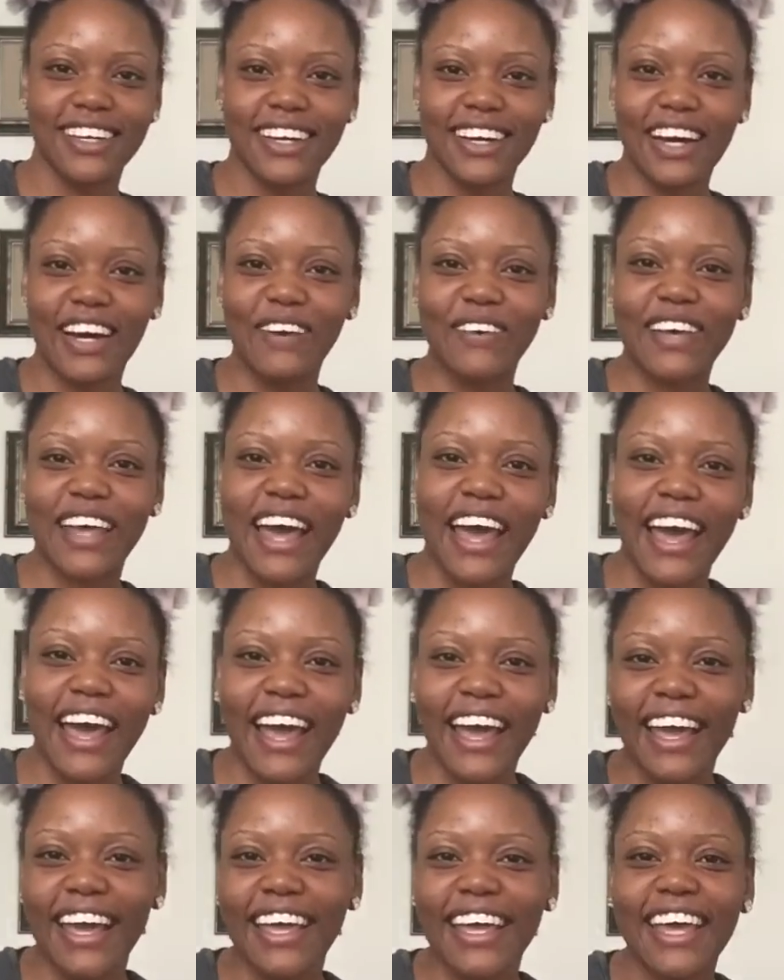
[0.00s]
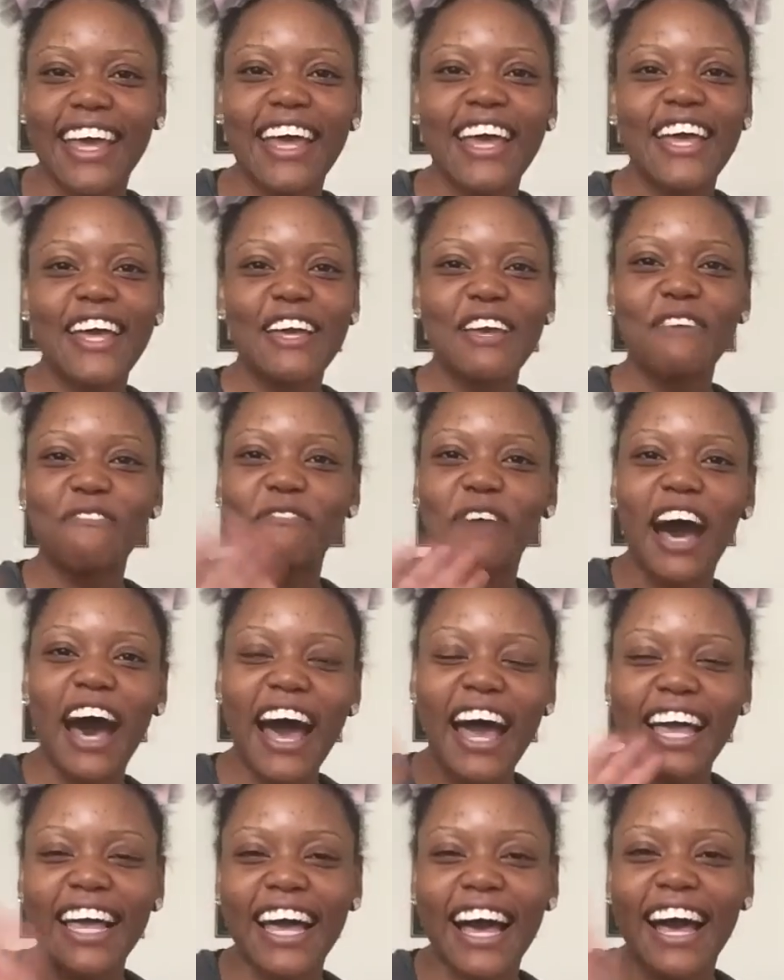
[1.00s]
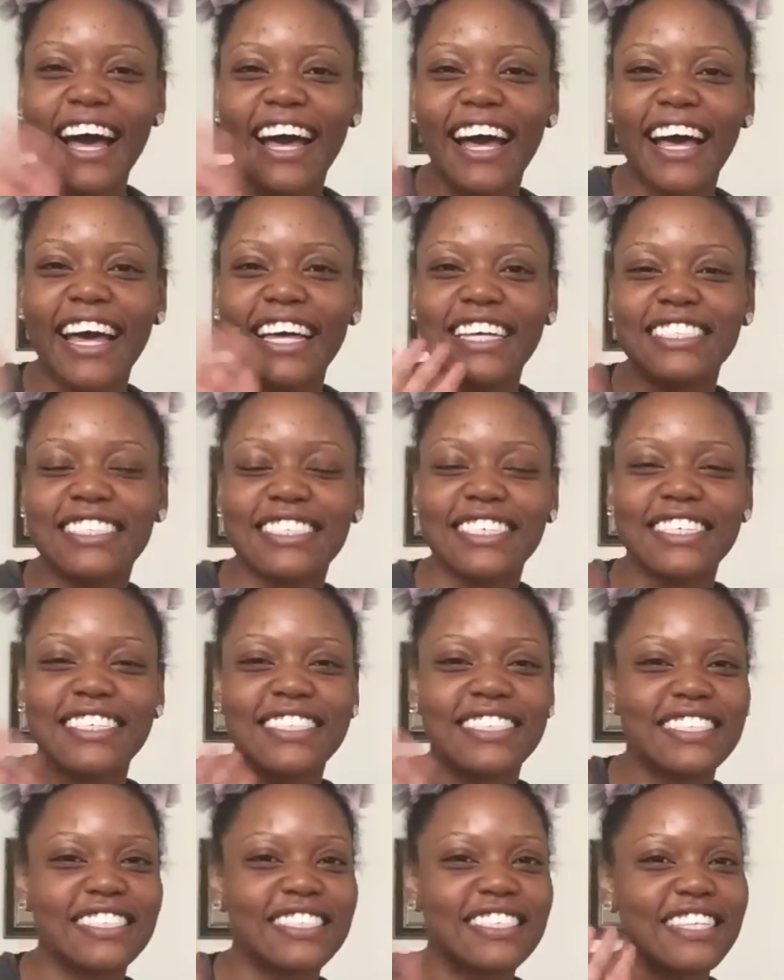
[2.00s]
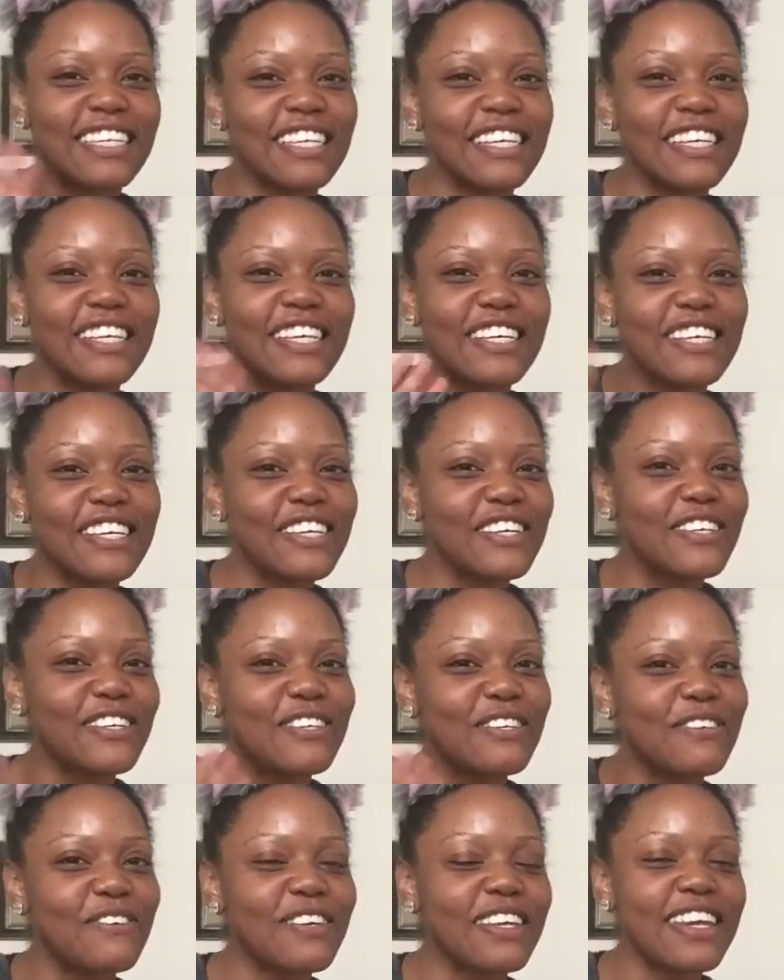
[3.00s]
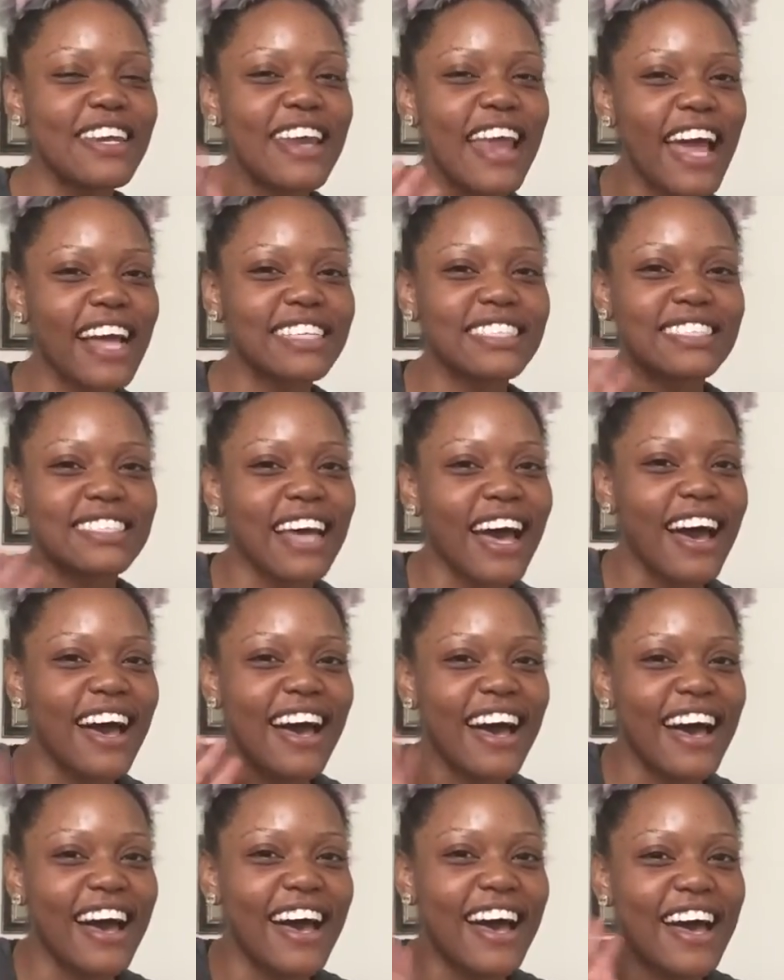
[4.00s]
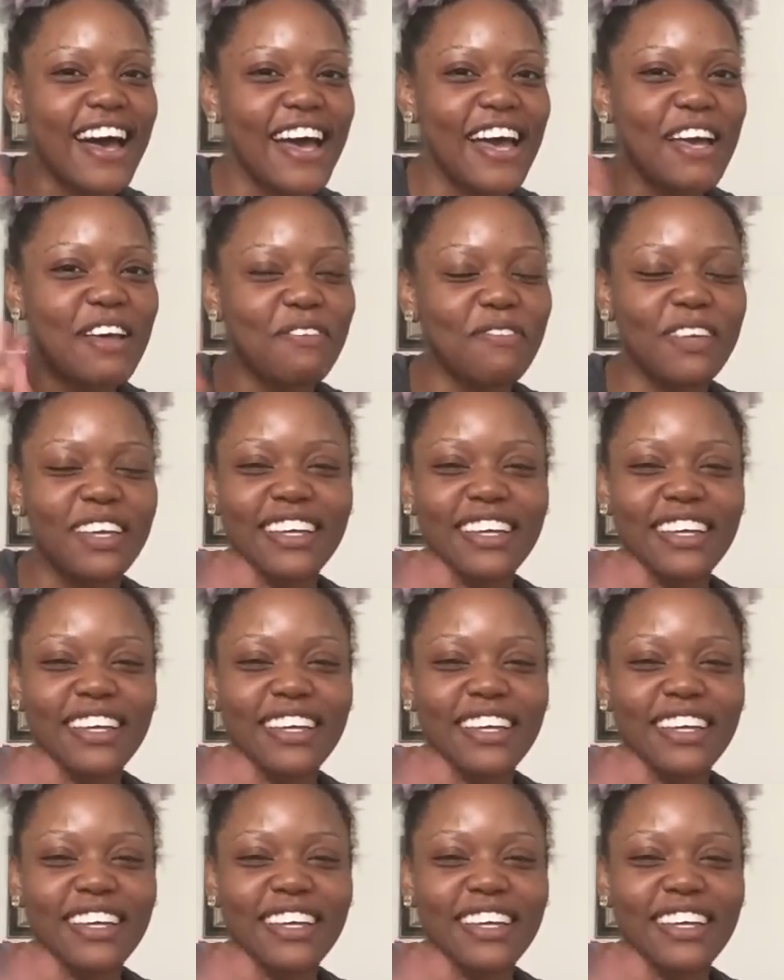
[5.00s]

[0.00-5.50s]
Okay? Bye, guys. See you next time.